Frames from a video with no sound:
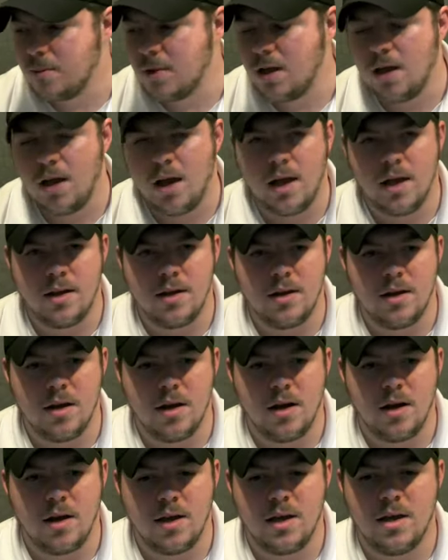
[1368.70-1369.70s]
and
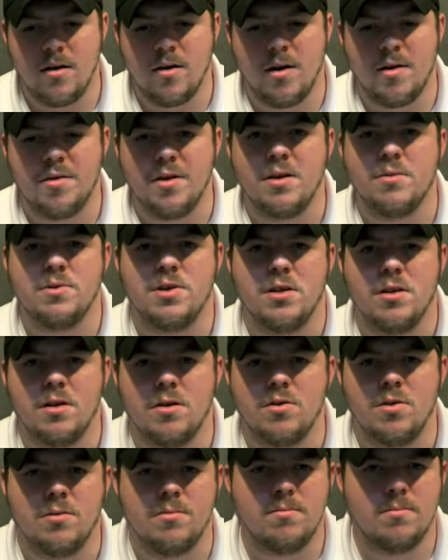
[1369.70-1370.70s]
uh, you know, I think it was a
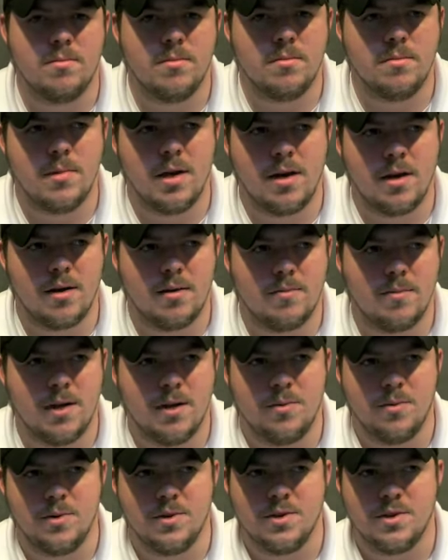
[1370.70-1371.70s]
little, uh,
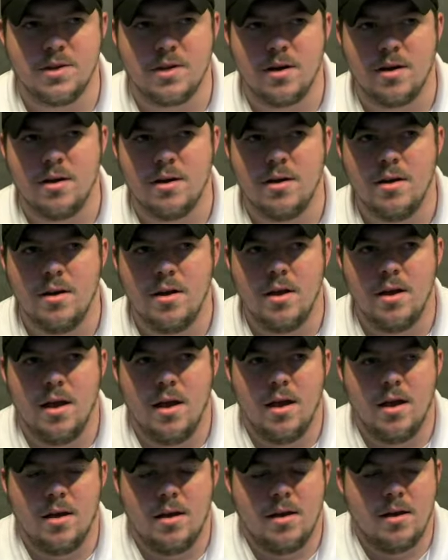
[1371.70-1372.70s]
it was. Uh,
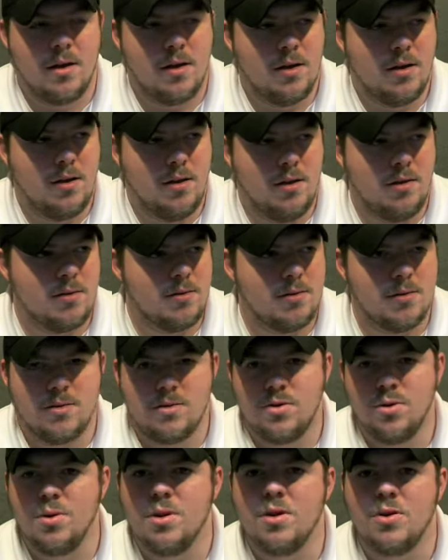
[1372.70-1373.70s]

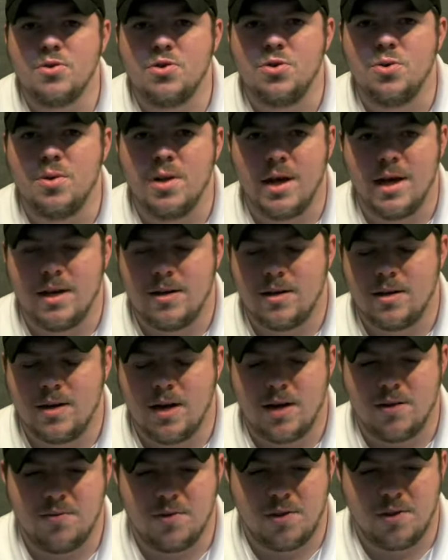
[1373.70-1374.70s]
too little too late
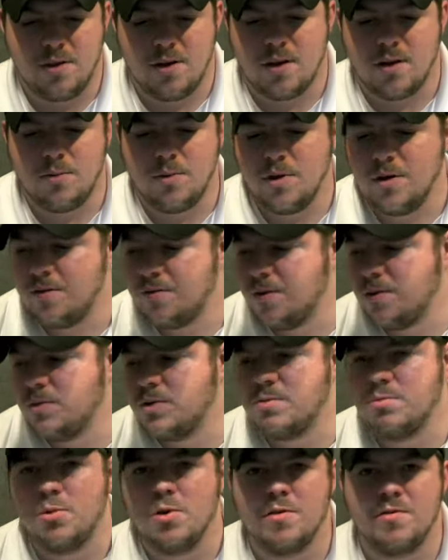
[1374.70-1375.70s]
kind of a thing where if it
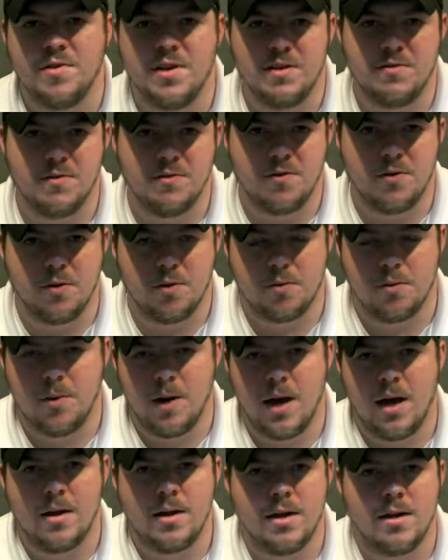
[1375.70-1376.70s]
was more flavorful
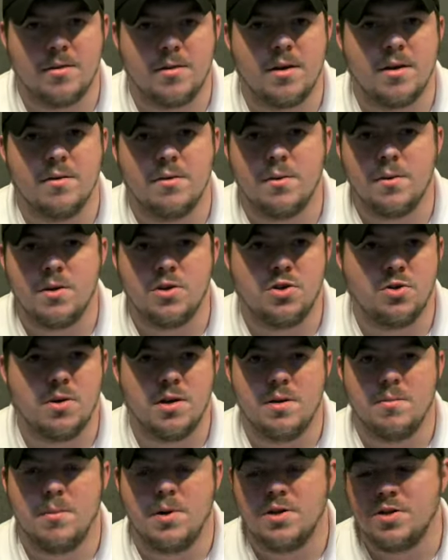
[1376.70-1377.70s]
throughout I think I would have enjoyed
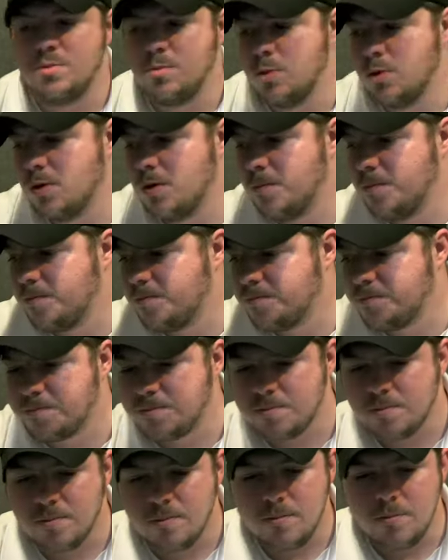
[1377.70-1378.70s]
it much more
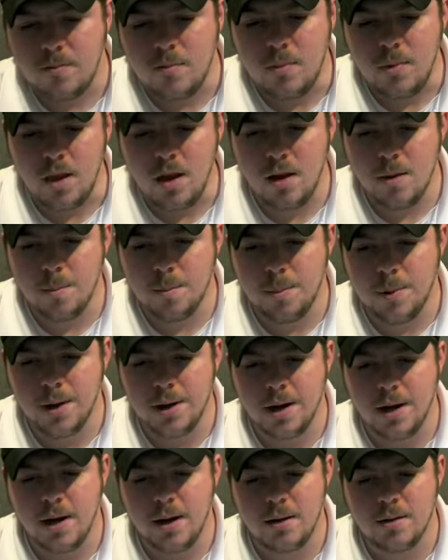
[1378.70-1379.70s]
but
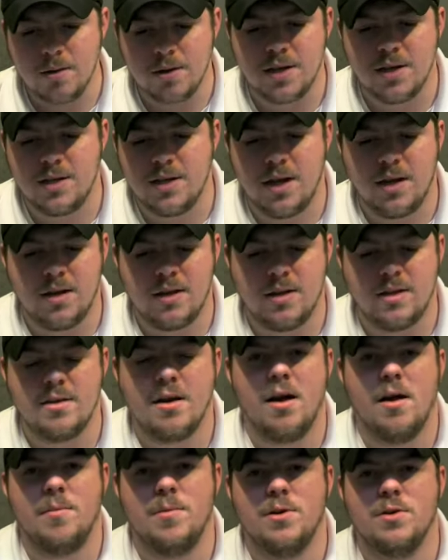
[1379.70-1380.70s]
uh, looking down at the
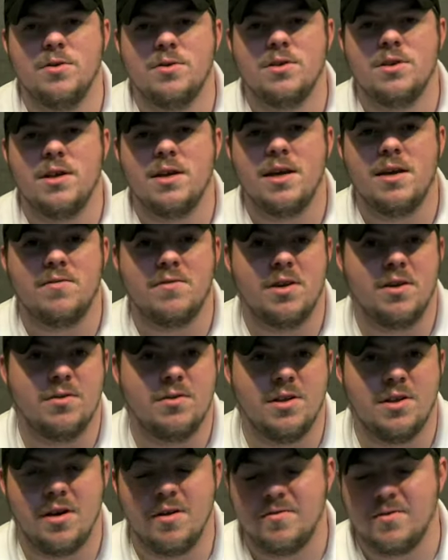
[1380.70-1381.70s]
timer it looks like I've
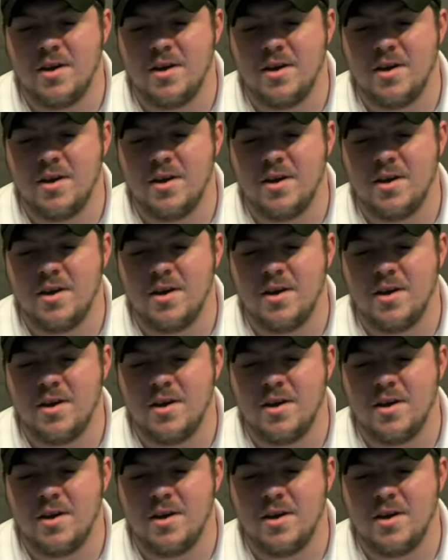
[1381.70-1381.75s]
killed enough